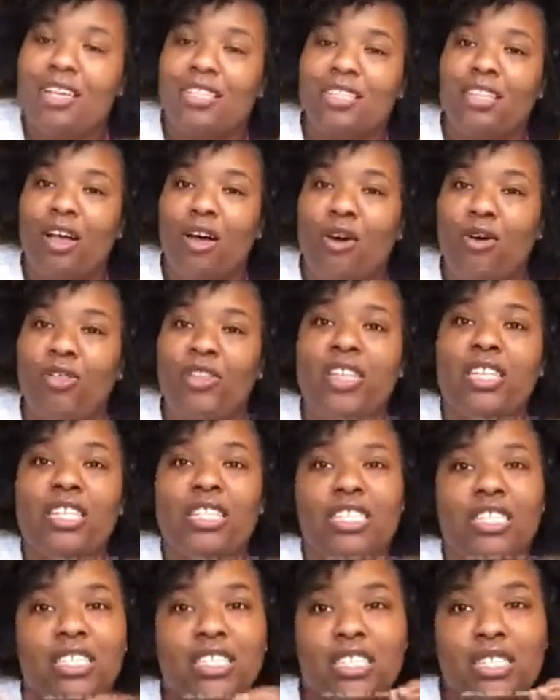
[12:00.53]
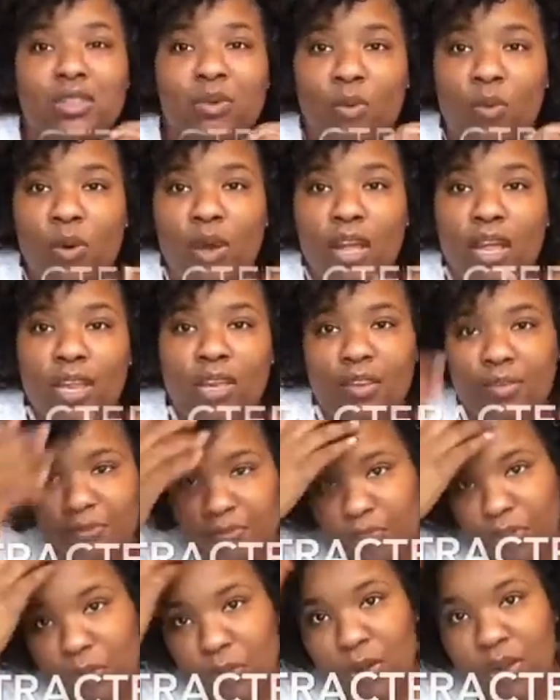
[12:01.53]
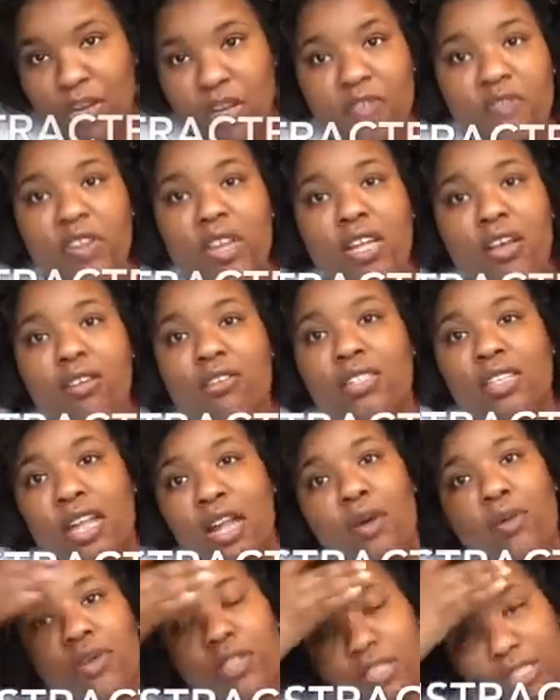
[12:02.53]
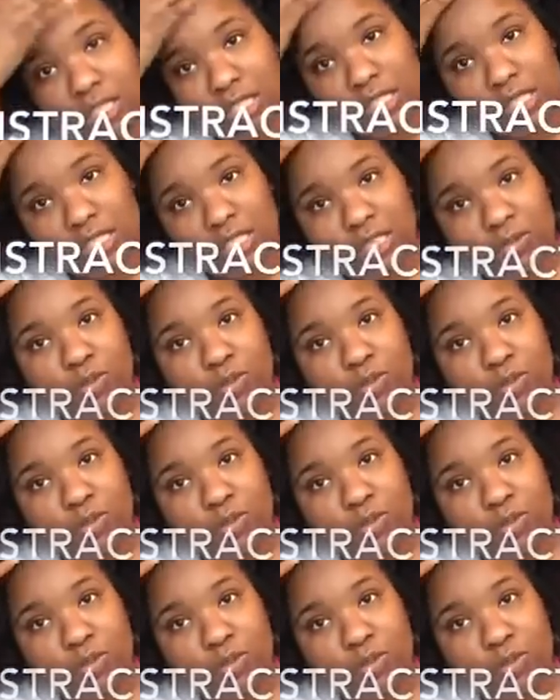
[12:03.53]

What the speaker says: So this is just one of the videos that I want you to,